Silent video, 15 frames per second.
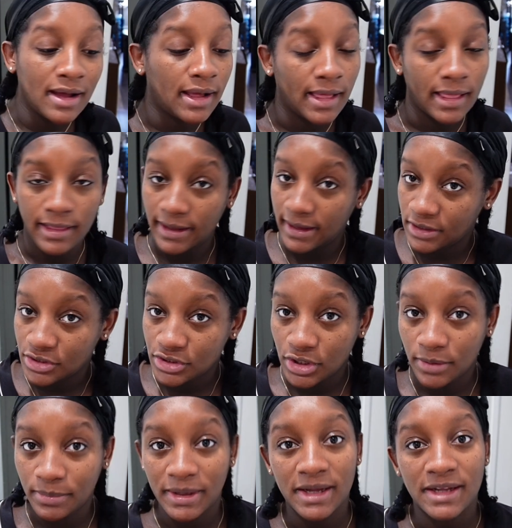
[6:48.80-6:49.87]
I'll
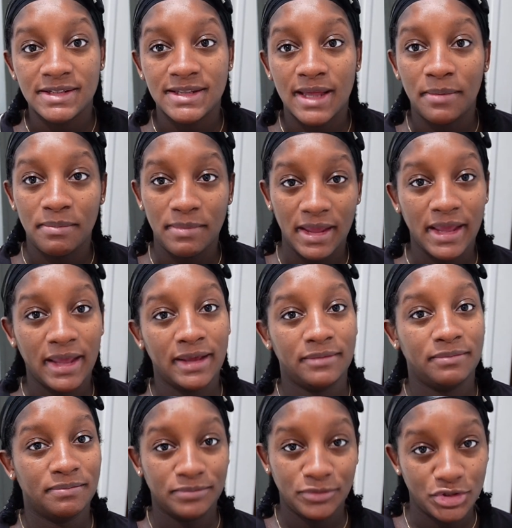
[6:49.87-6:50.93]
answer because that may
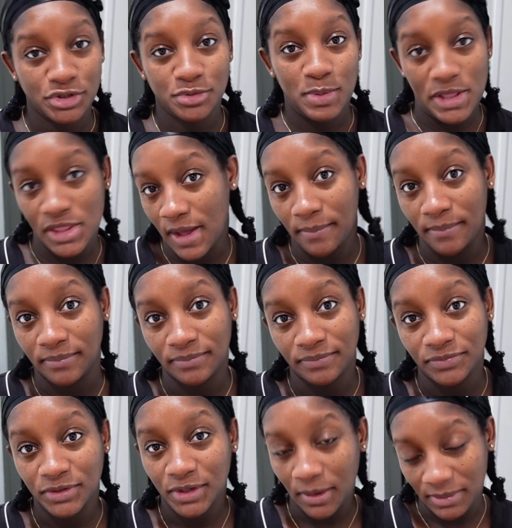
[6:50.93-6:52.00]
just be them
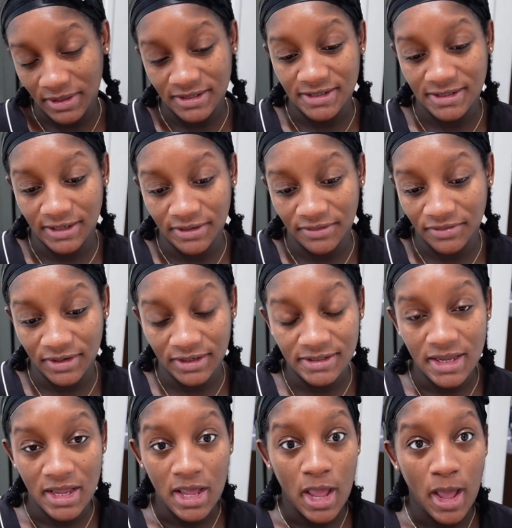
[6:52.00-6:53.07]
coming to deliver it.
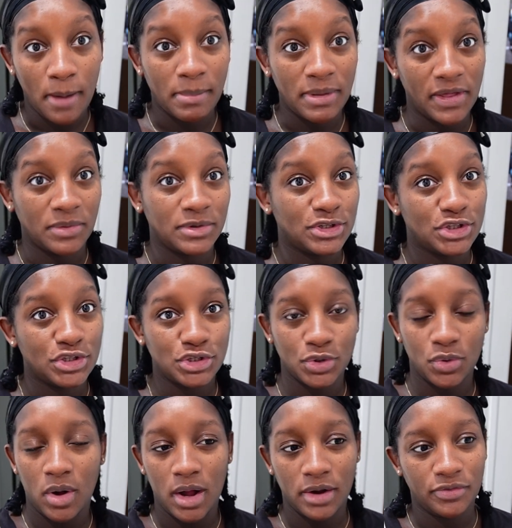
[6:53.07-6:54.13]
But that was
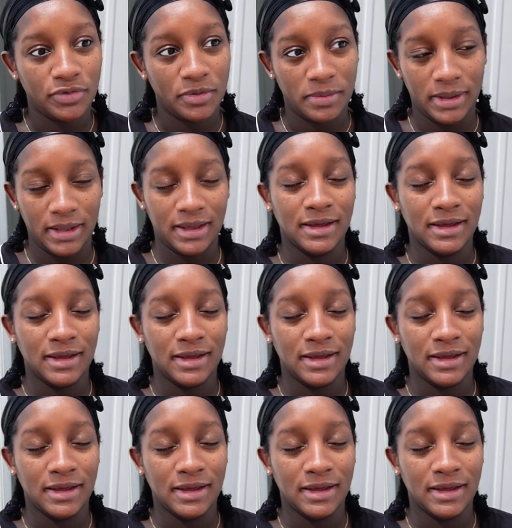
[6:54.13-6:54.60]
so odd for me.